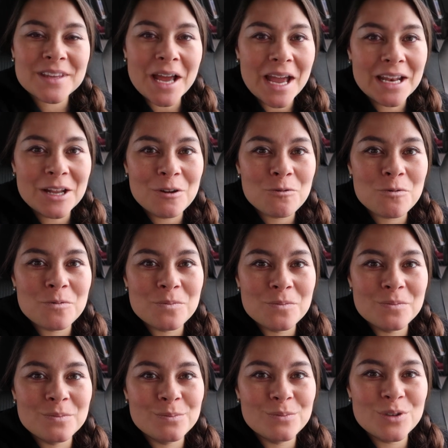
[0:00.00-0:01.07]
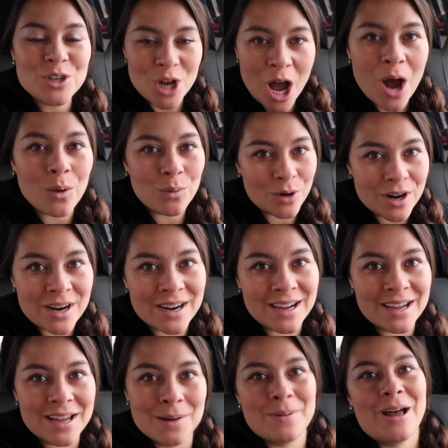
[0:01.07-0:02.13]
kind of not
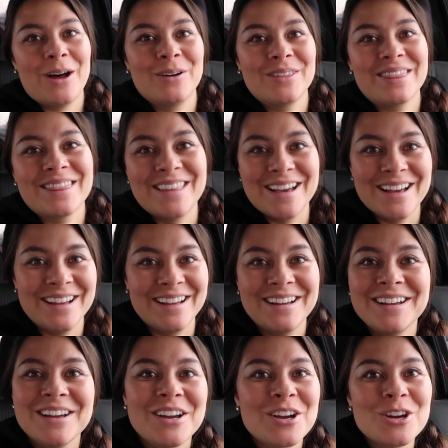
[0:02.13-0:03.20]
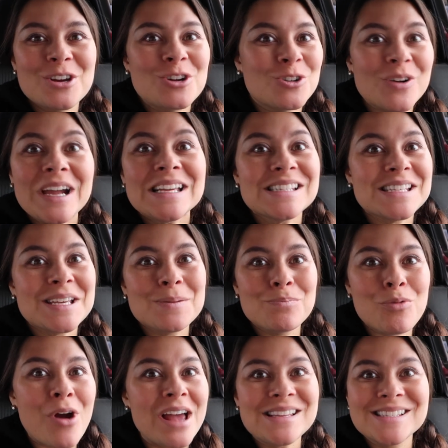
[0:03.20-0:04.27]
worry about the crazy
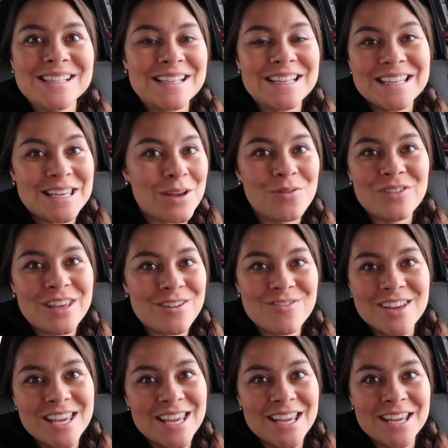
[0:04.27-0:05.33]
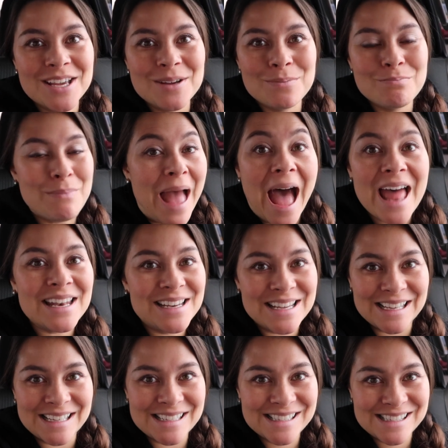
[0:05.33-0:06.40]
present gift giving
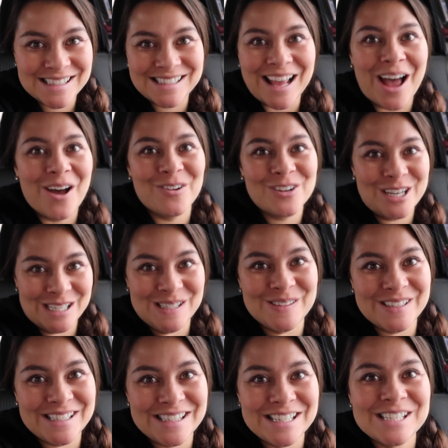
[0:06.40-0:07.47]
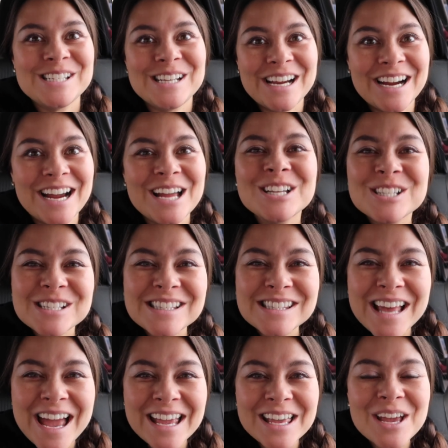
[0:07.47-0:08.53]
madness of Christmas this year and
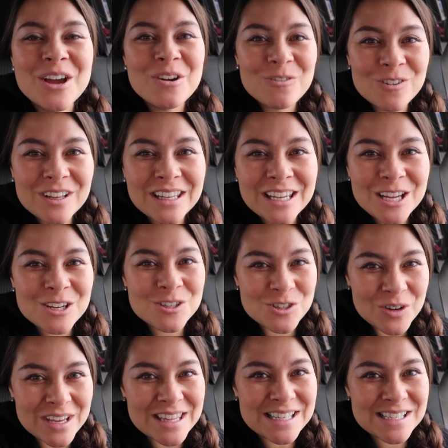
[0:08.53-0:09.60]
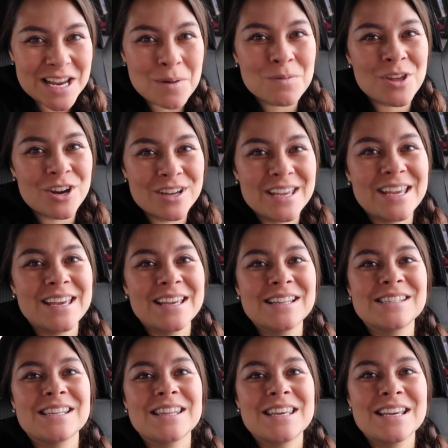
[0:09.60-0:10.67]
just like really enjoy this time with our
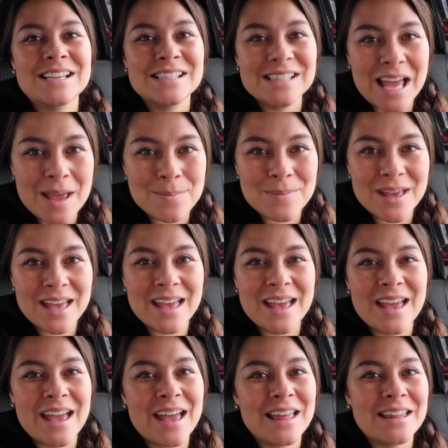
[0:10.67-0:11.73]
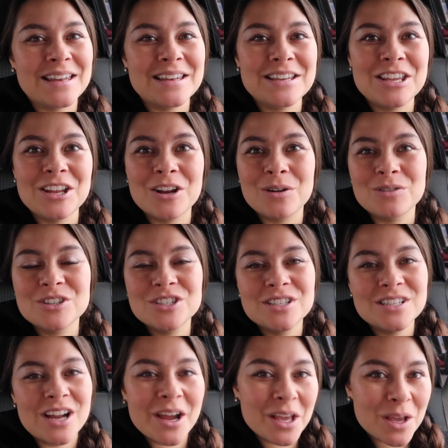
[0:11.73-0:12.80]
kids and the excitement and you know
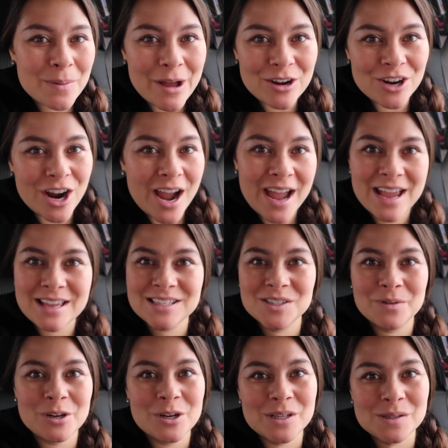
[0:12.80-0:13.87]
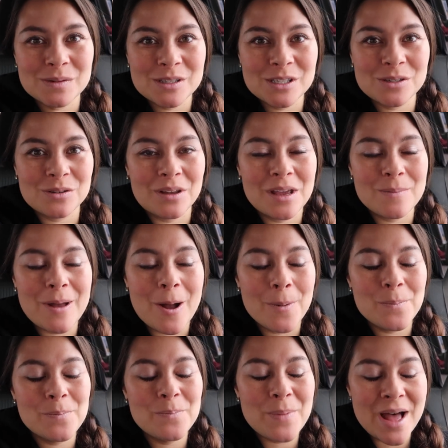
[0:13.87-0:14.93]
talking about Christ and what Christmas is really
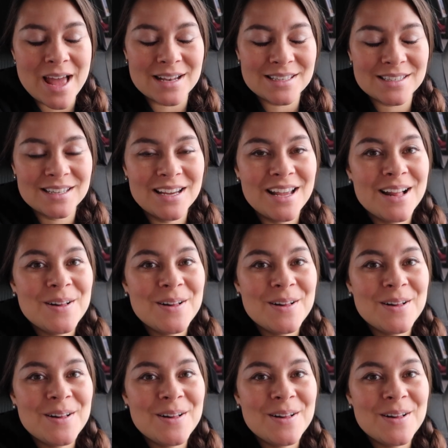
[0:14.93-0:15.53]
about. But